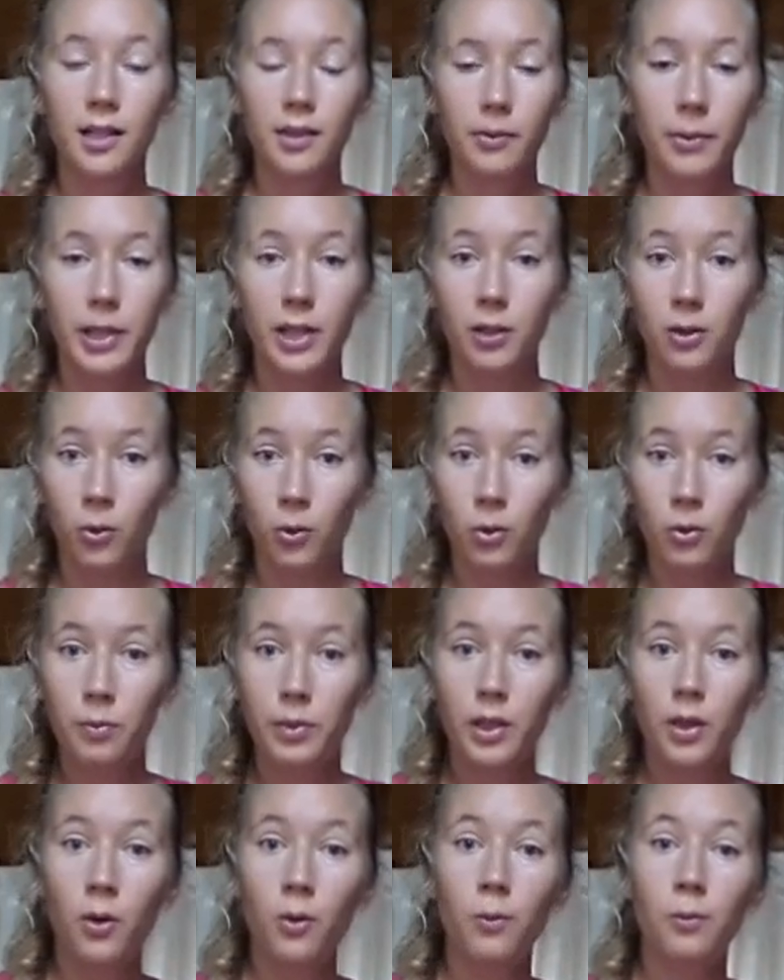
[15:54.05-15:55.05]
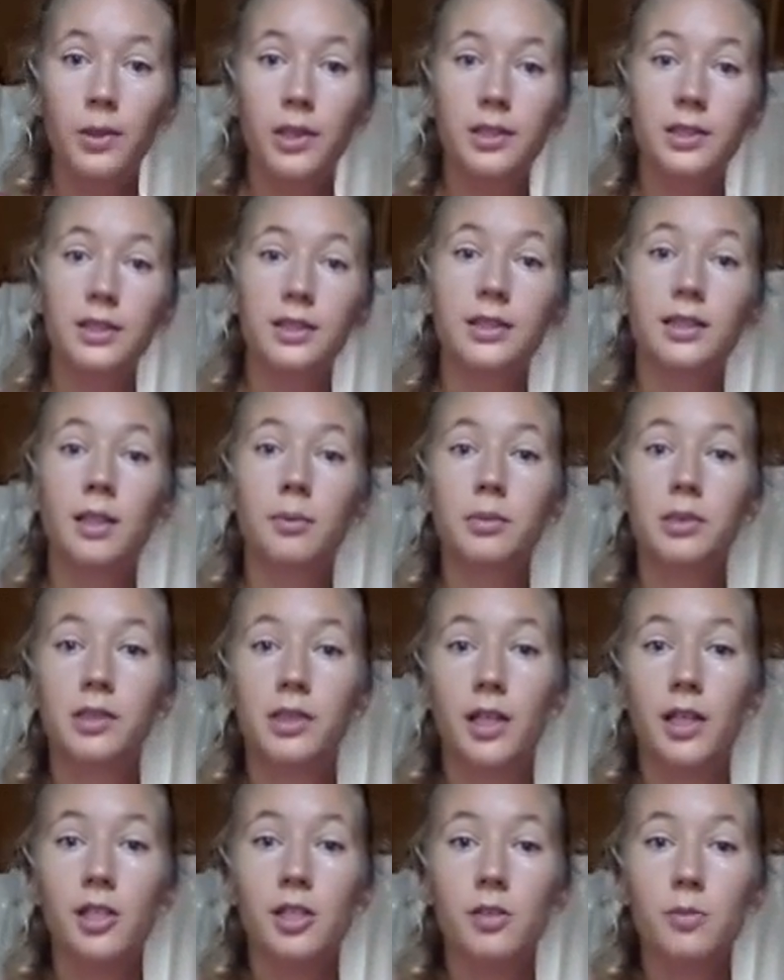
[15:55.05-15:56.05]
We can all be homeless at some
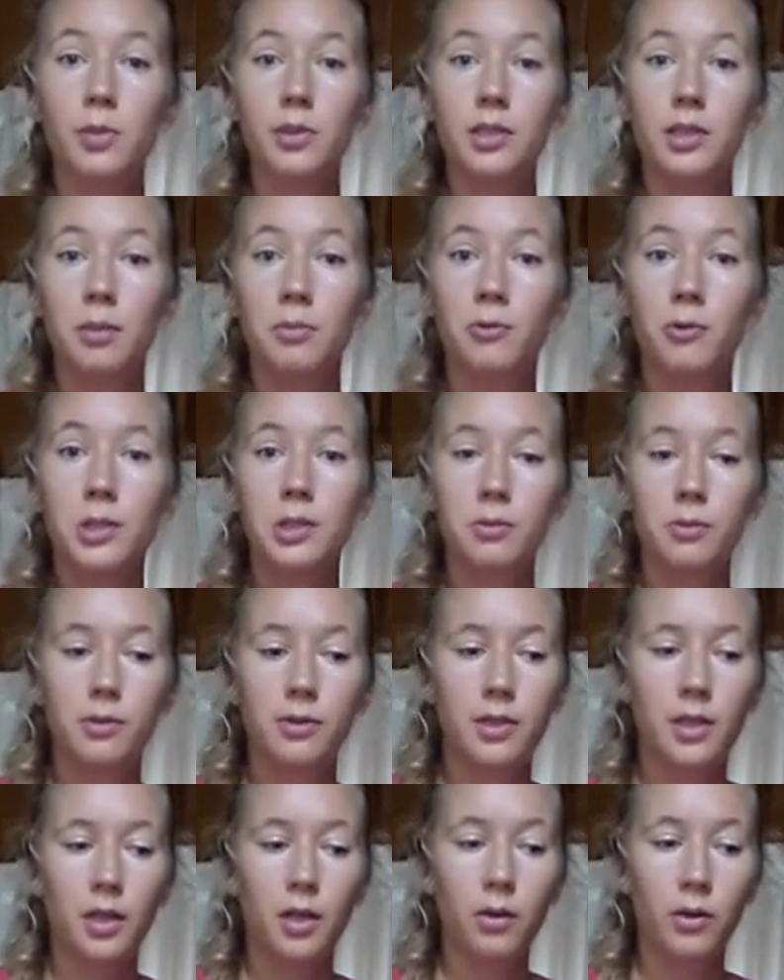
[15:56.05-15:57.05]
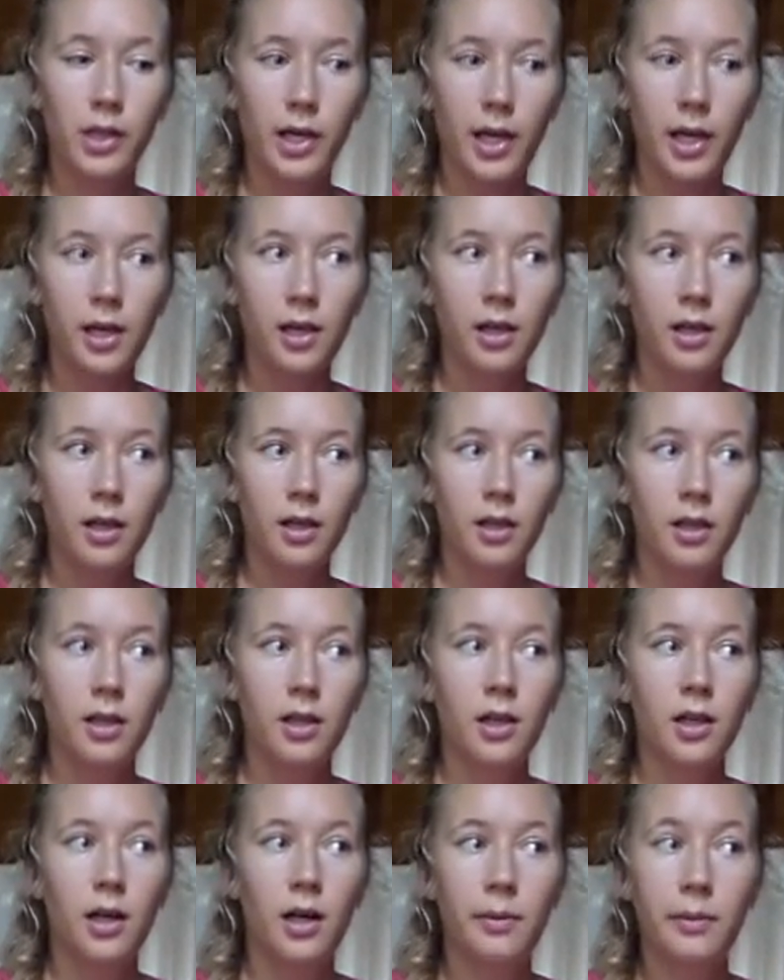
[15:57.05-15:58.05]
stage, but some of us will think, okay,
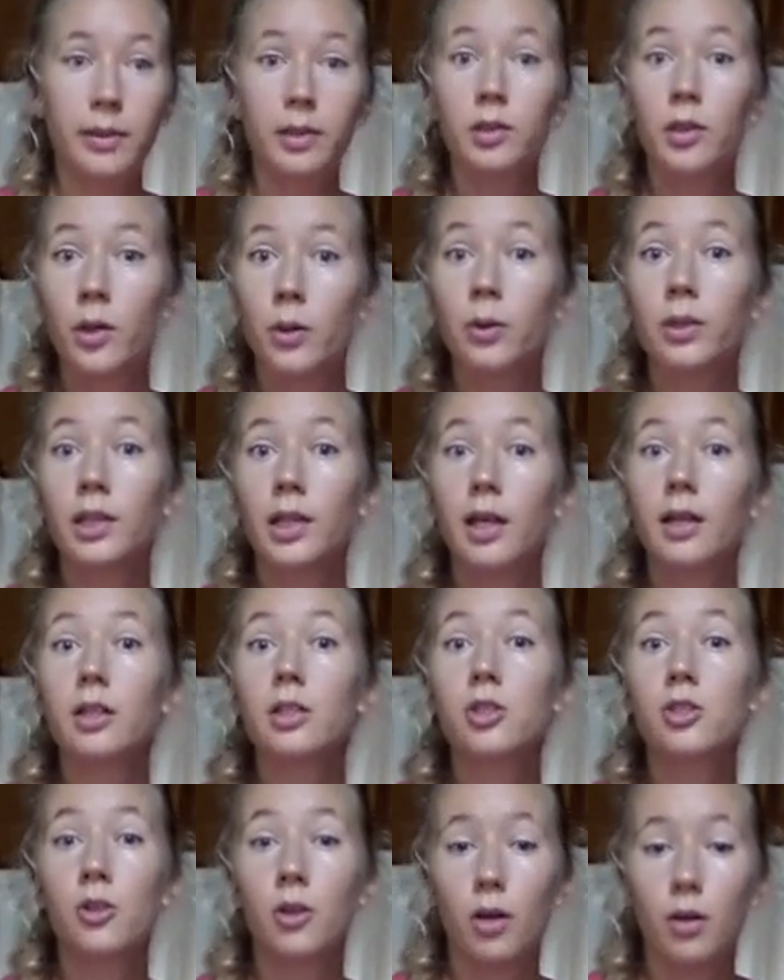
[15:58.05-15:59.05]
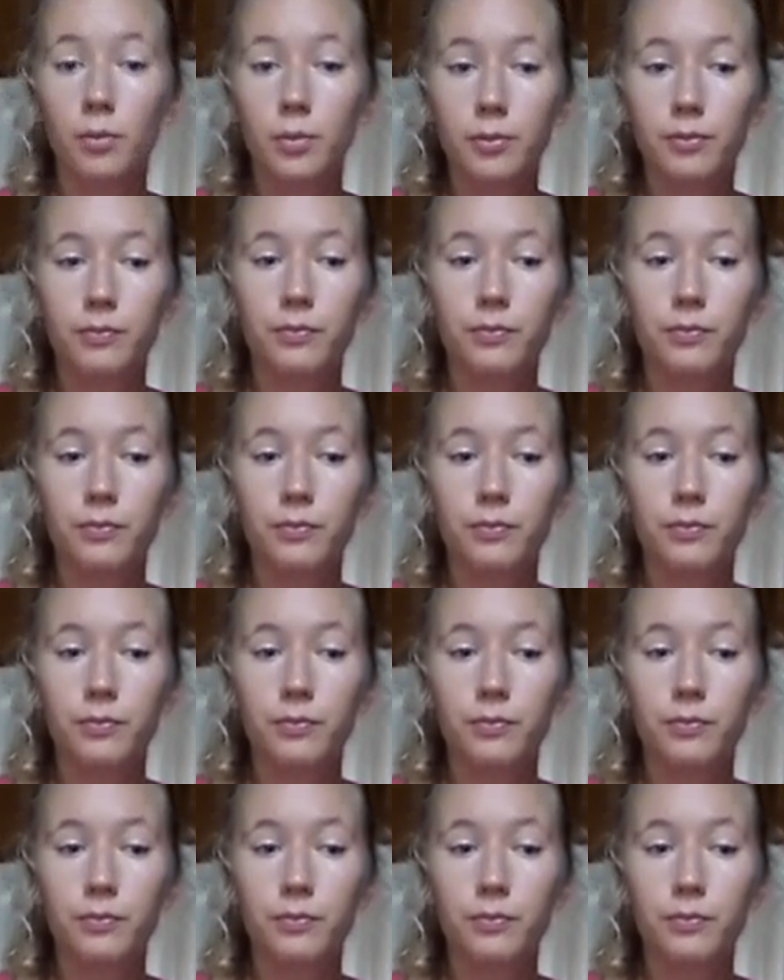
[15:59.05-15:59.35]
I might go and get a job,